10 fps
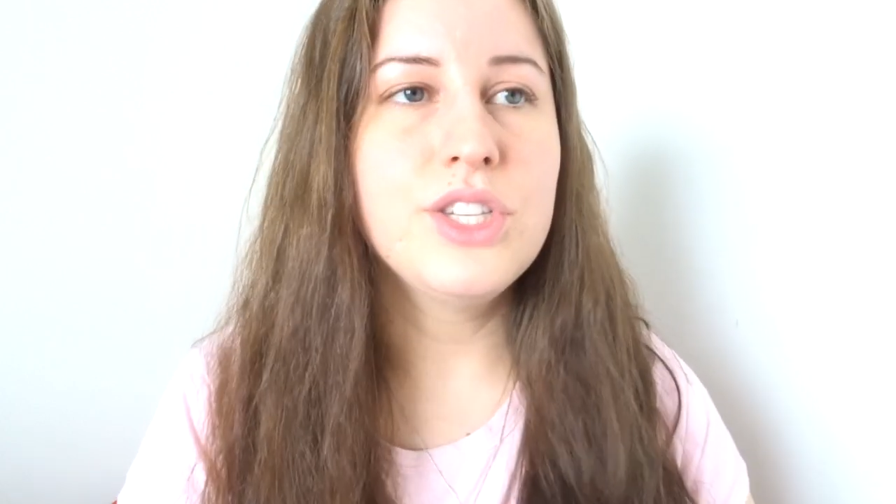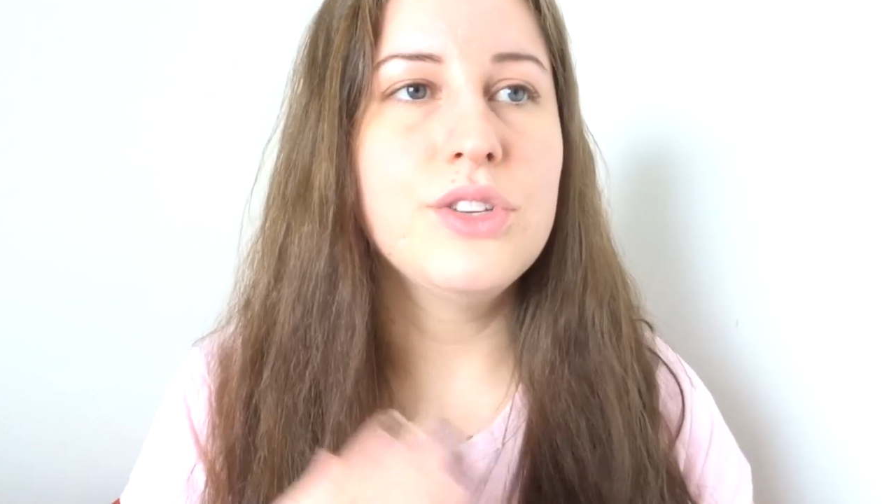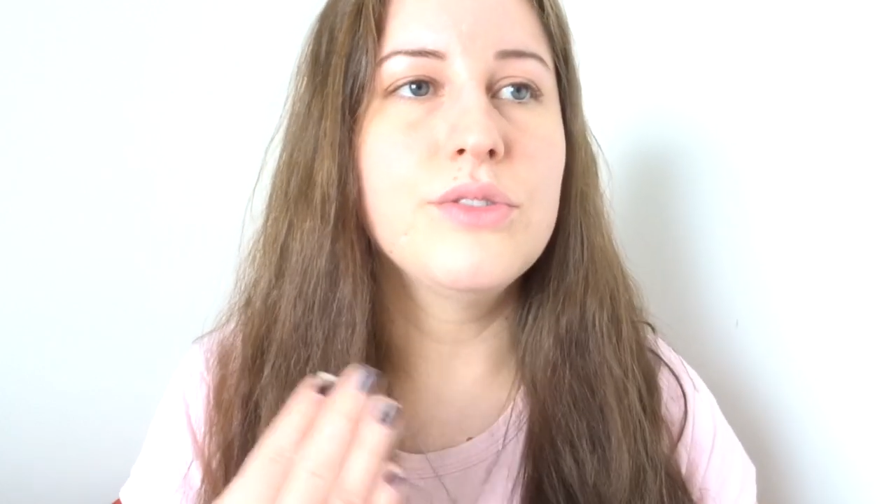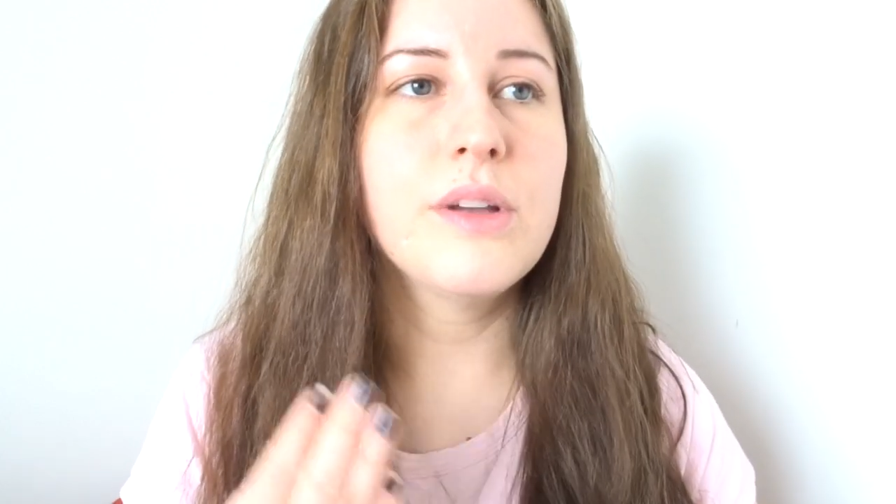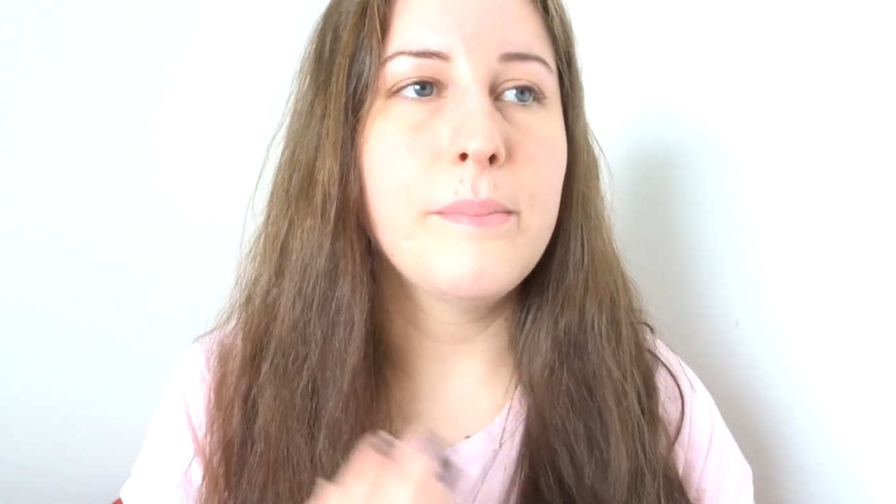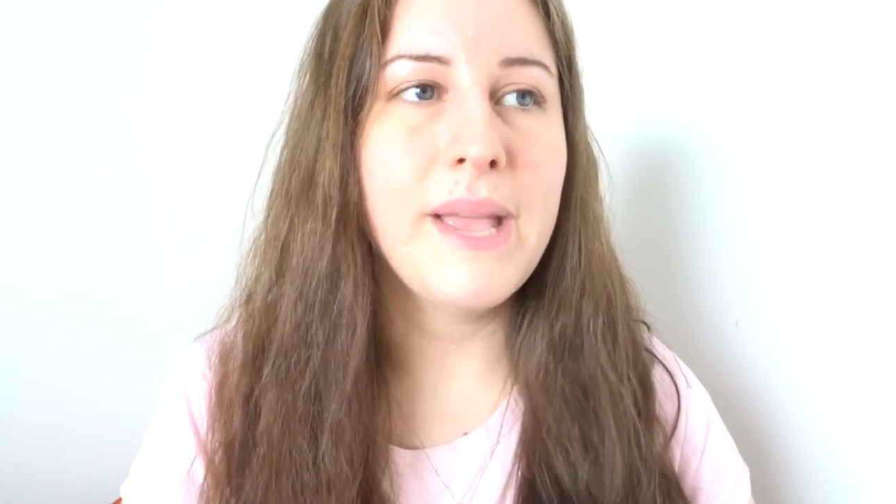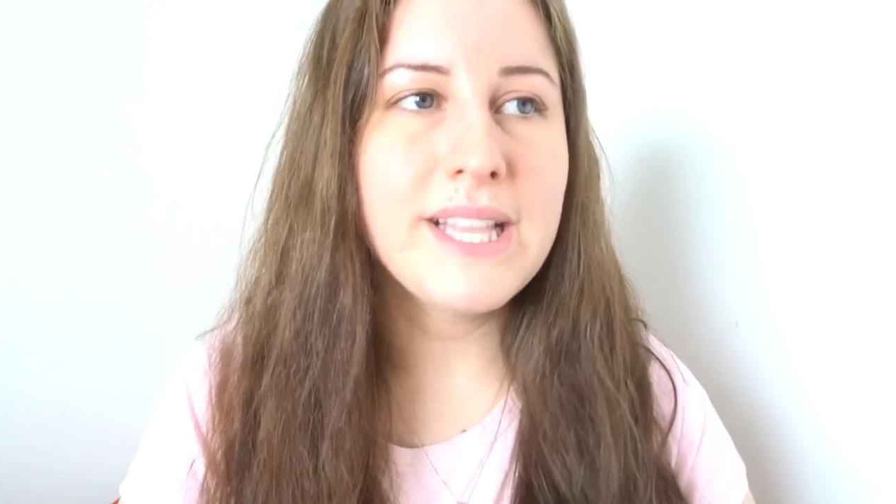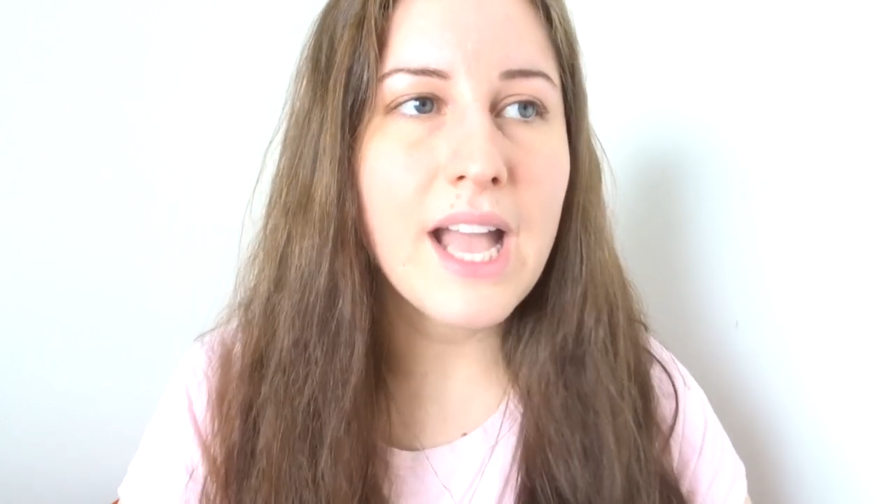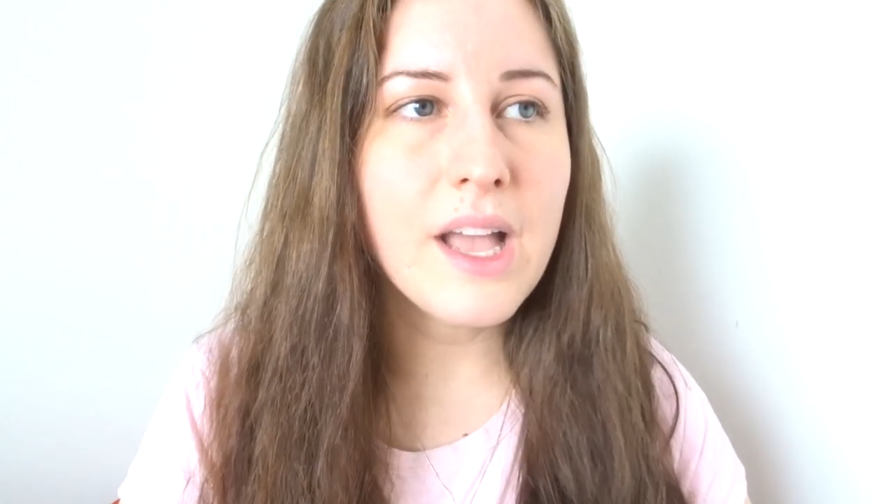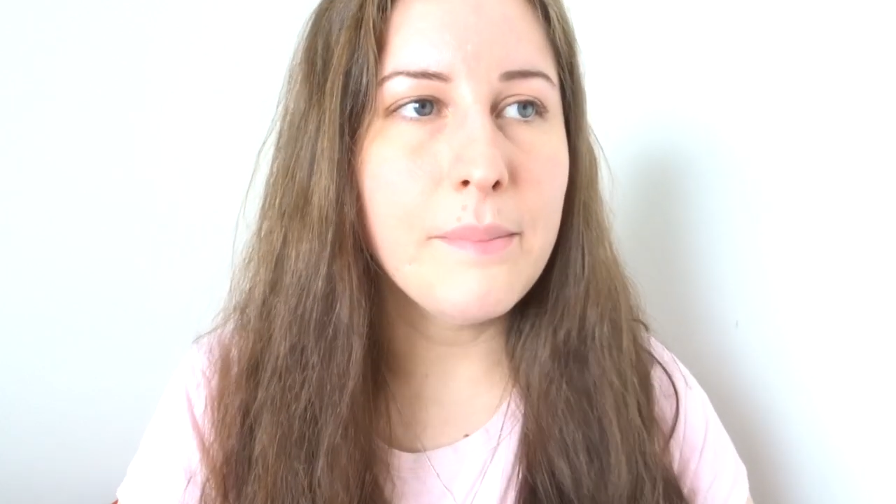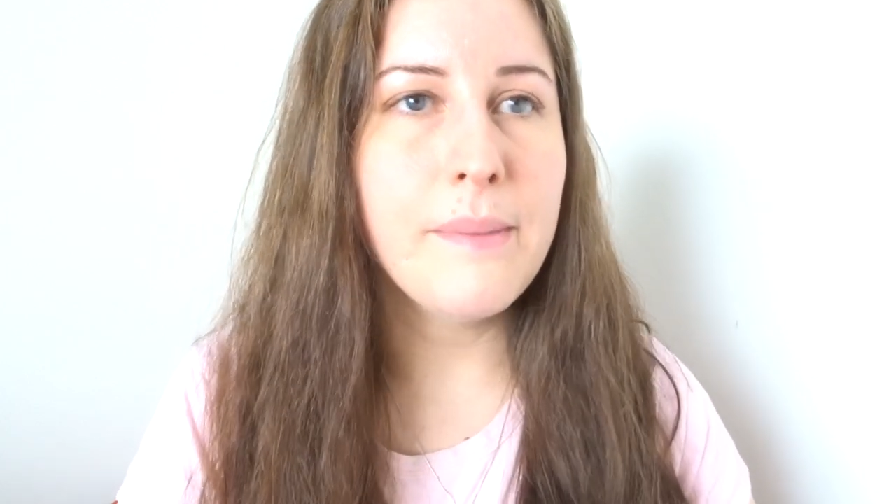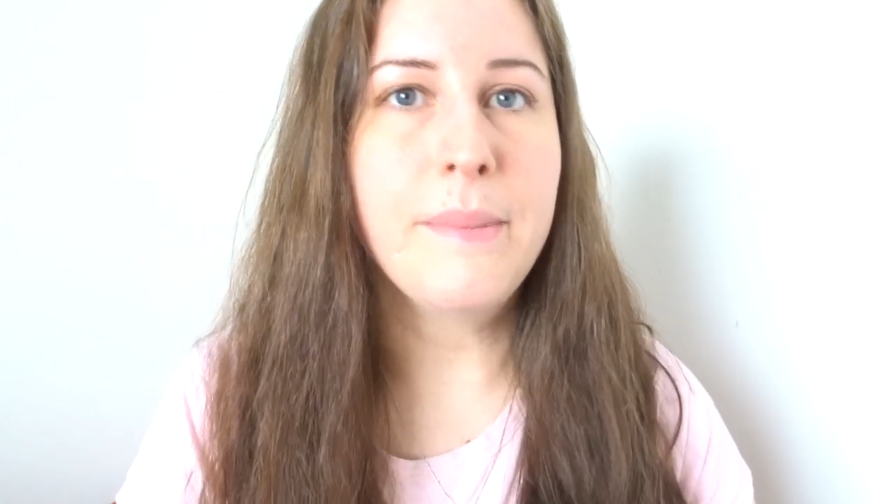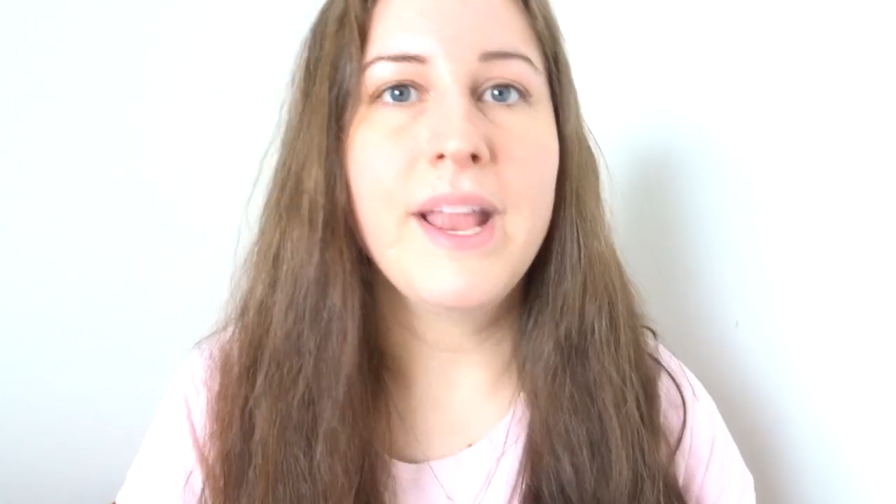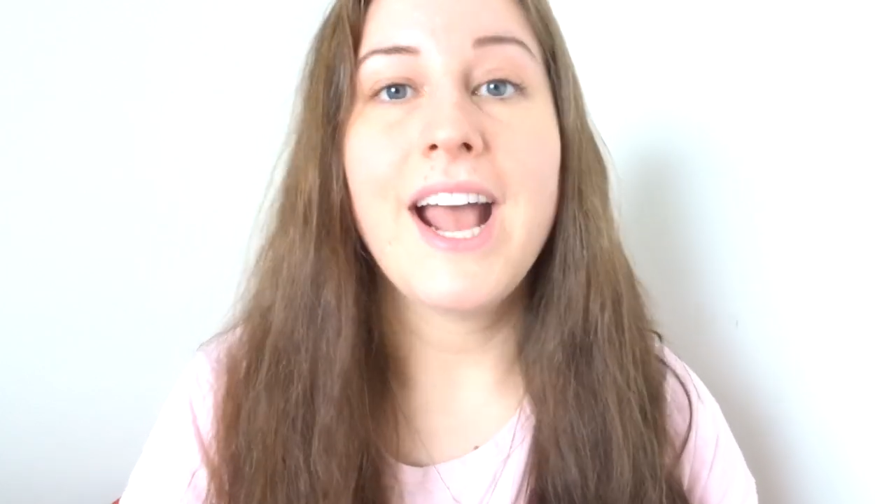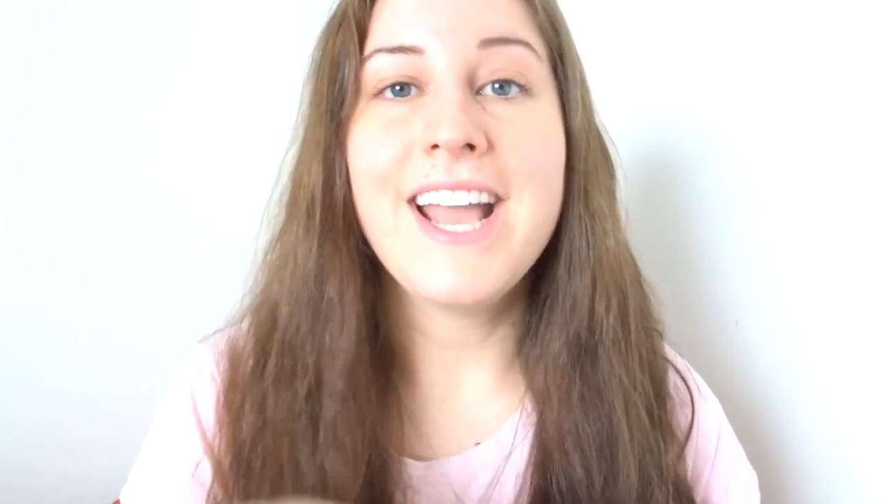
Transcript: to make that commitment.